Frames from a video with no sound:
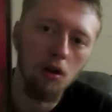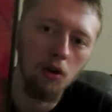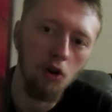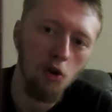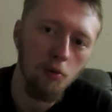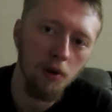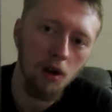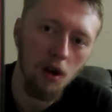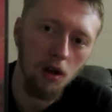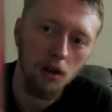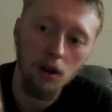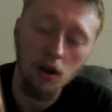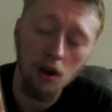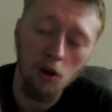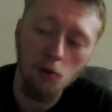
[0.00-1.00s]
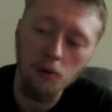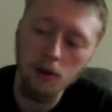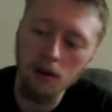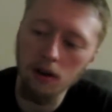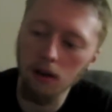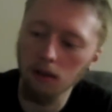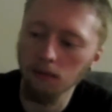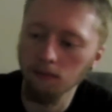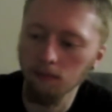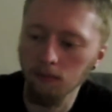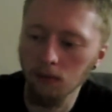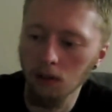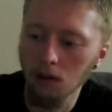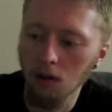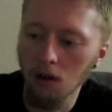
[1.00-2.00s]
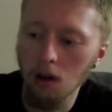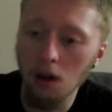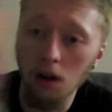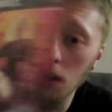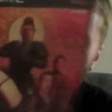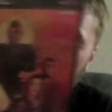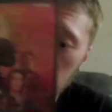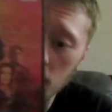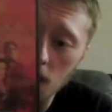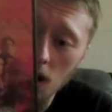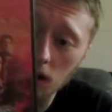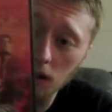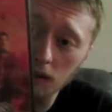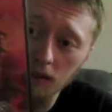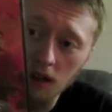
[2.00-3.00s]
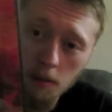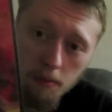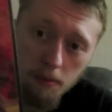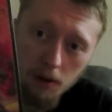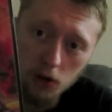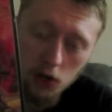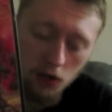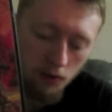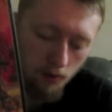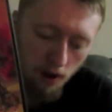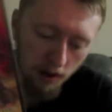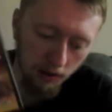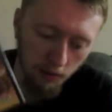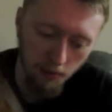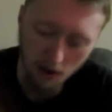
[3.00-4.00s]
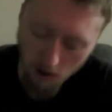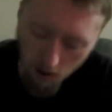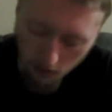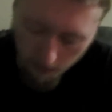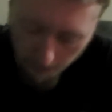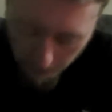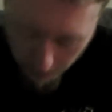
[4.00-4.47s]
Nobun Nobun Nobunaga's Ambition Rise to Power